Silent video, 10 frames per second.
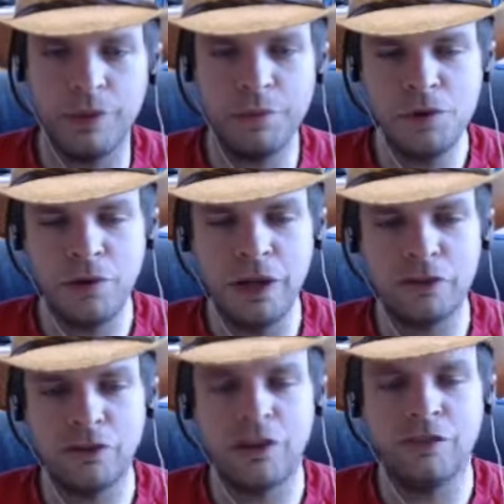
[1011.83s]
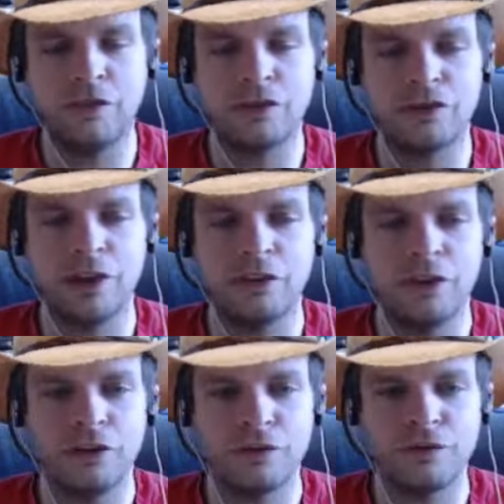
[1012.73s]
Mutilate just hit for
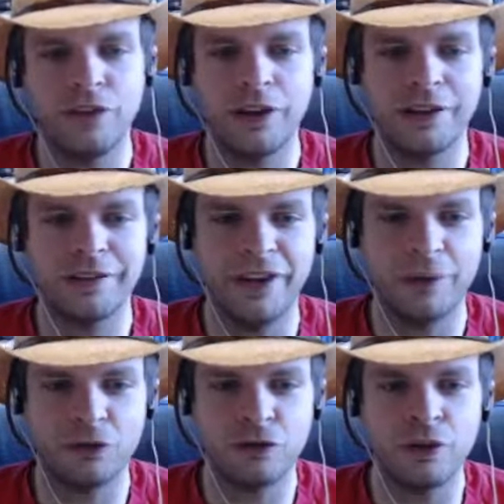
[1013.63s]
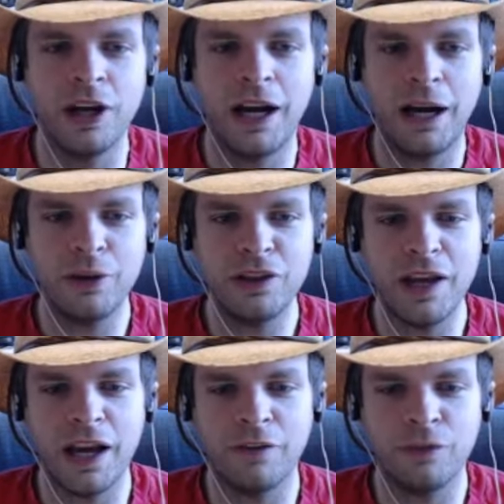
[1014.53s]
600 fucking damage, dude. How could
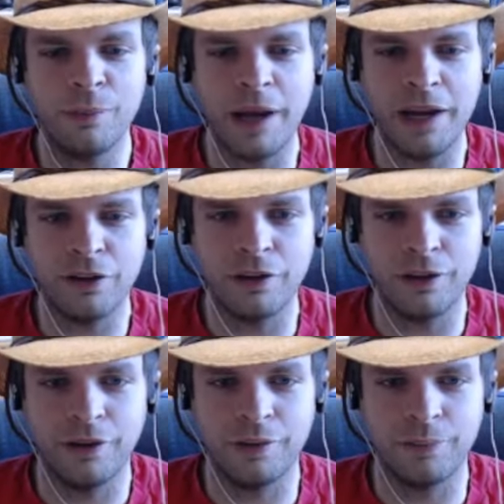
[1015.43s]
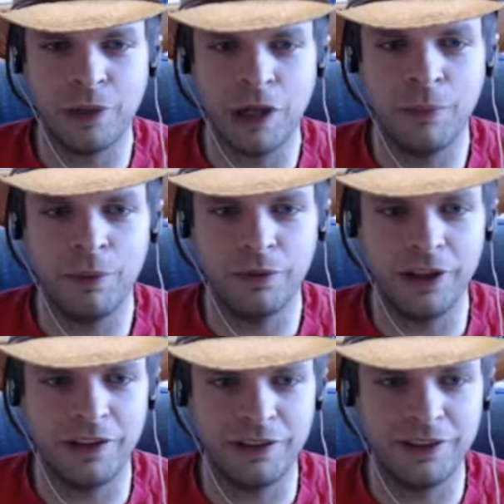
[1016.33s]
they ever make a combo,
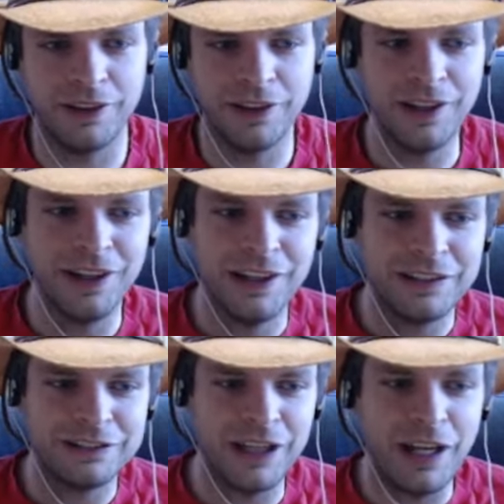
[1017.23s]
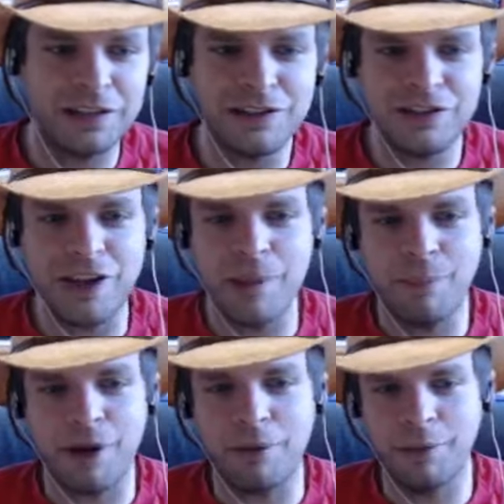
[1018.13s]
like... They had the same
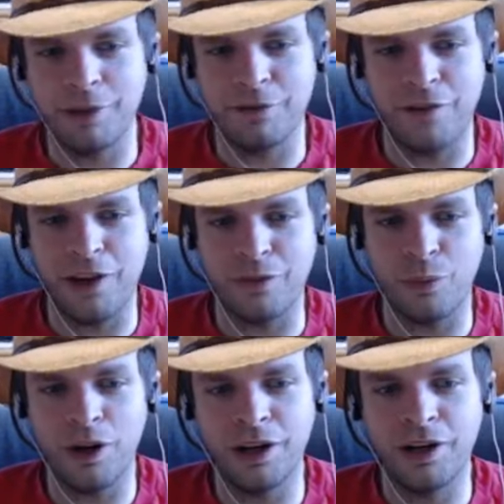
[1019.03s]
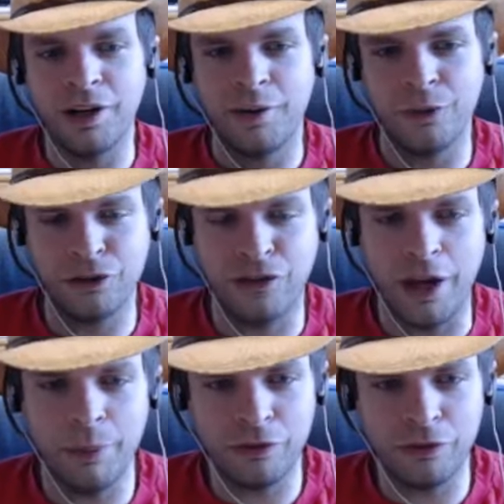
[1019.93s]
problem in Phase 1, where Saber